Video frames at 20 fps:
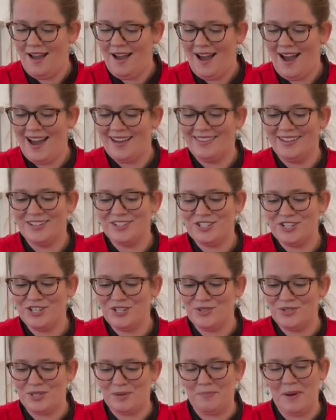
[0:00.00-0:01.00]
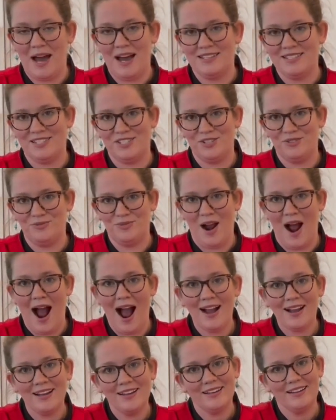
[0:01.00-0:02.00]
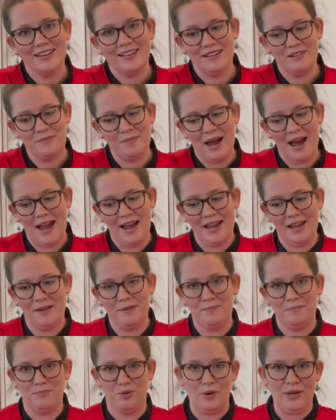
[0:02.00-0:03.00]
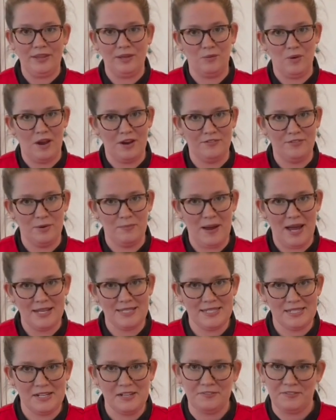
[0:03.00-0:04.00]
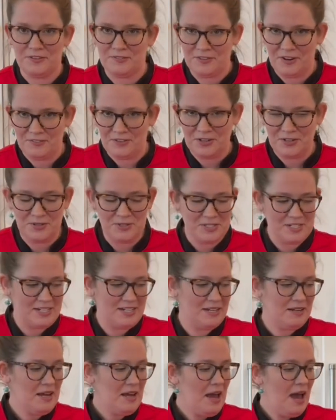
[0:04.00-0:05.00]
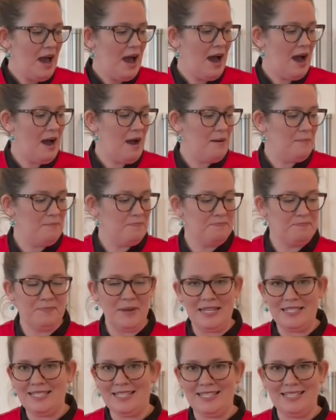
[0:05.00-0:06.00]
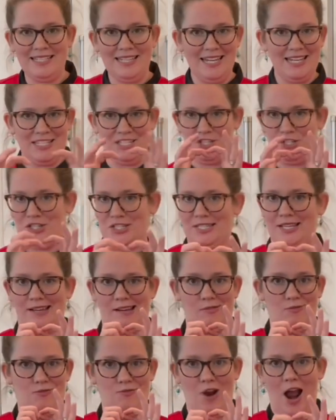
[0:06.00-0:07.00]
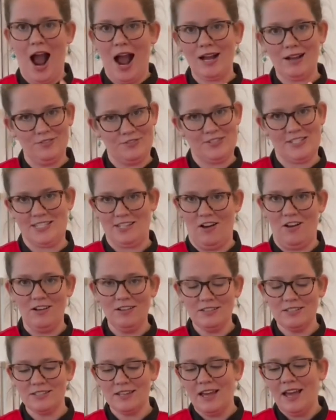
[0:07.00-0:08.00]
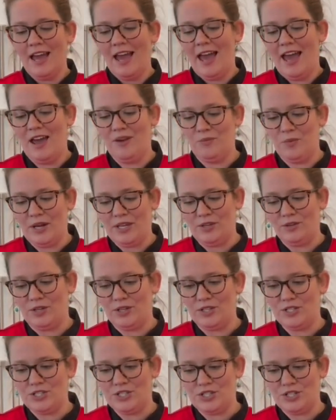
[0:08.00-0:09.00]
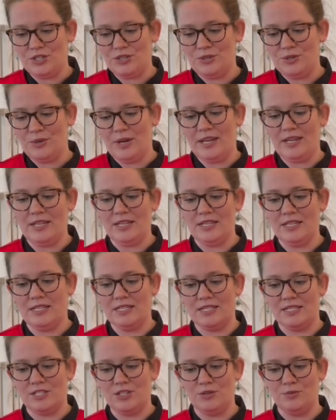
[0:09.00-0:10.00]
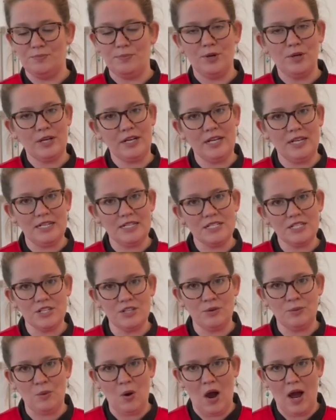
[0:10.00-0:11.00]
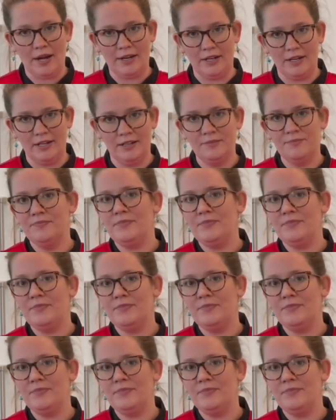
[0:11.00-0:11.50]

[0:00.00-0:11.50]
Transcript: I like to use a pasta rock in my boiling water for pasta if you've never used it. Basically, it's just like a rock of salt. And what you can do is you put it into the water,